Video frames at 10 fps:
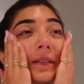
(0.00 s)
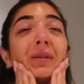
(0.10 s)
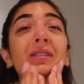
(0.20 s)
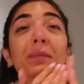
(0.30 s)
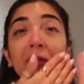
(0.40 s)

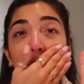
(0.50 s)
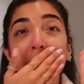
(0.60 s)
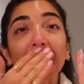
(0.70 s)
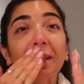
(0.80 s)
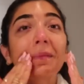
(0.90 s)
which I'm so
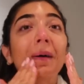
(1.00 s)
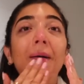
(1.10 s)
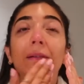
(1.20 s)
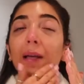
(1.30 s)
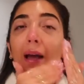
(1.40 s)
excited
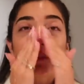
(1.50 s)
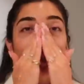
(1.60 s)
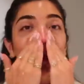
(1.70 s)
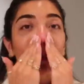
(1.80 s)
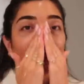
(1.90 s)
about because I
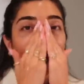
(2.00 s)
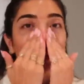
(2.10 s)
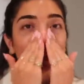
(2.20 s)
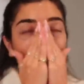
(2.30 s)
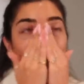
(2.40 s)
haven't
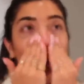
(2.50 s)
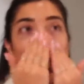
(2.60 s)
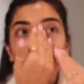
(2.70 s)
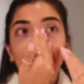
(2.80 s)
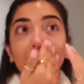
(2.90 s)
actually
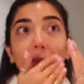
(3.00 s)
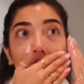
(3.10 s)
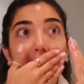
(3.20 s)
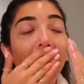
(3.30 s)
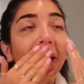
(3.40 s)
spent
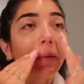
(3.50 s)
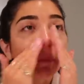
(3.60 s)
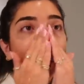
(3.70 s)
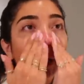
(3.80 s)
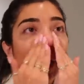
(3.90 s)

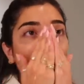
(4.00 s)
time